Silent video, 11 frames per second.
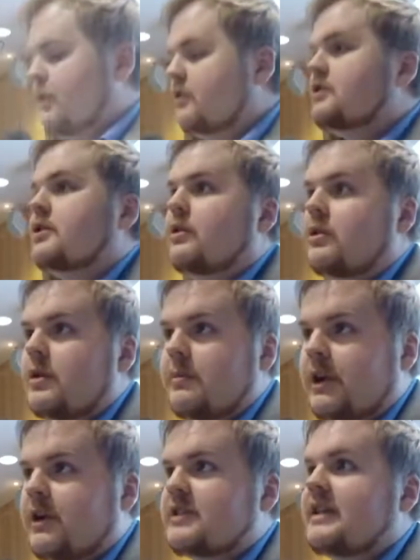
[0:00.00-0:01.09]
also
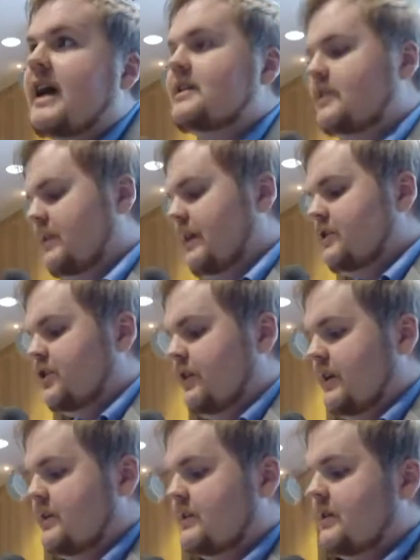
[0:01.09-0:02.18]
because an asset ledger
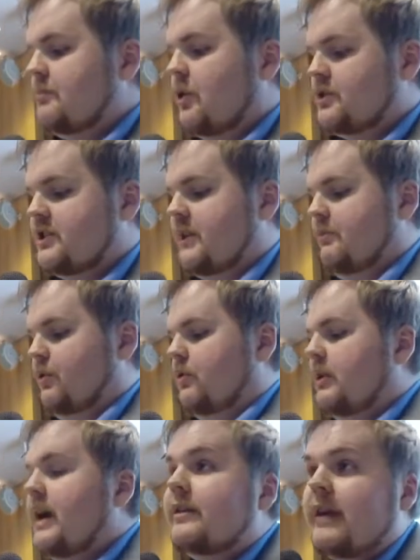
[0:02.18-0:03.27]
is the most simple
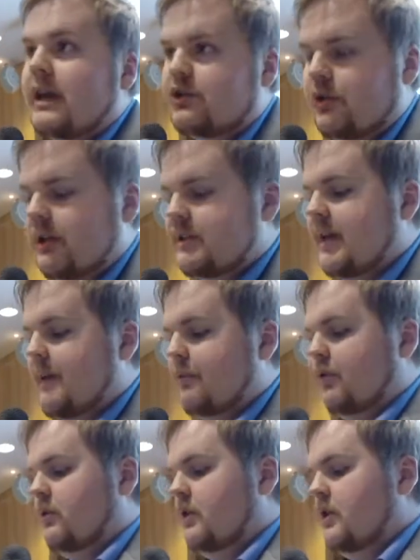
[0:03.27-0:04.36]
and natural
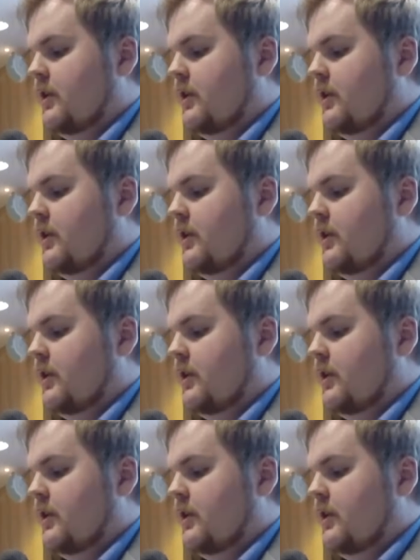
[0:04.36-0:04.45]
example